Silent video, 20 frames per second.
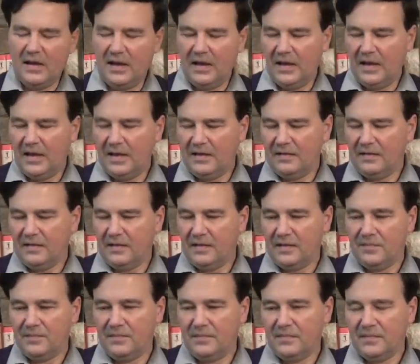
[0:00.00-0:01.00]
And
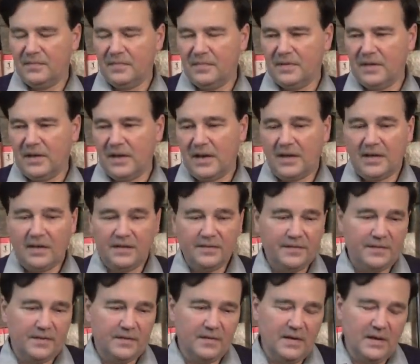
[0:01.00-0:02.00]
um, I
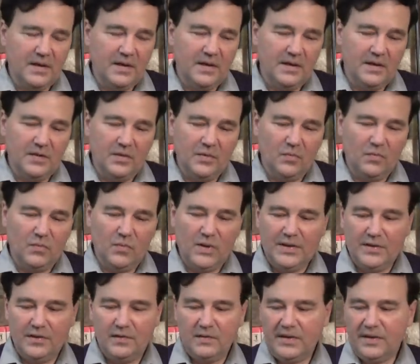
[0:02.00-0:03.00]
guess
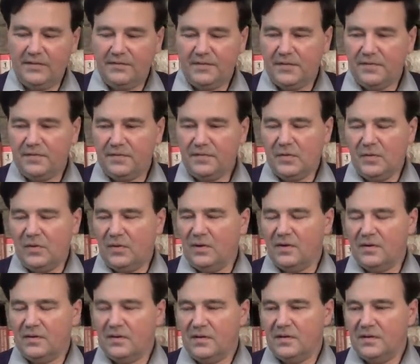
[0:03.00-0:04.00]
when you leave the
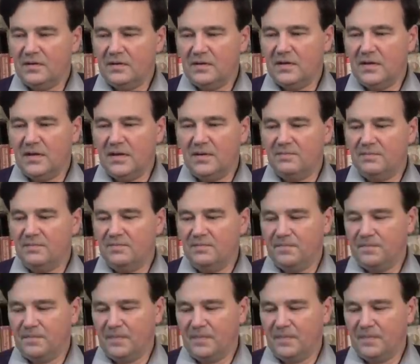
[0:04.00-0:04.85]
store, um,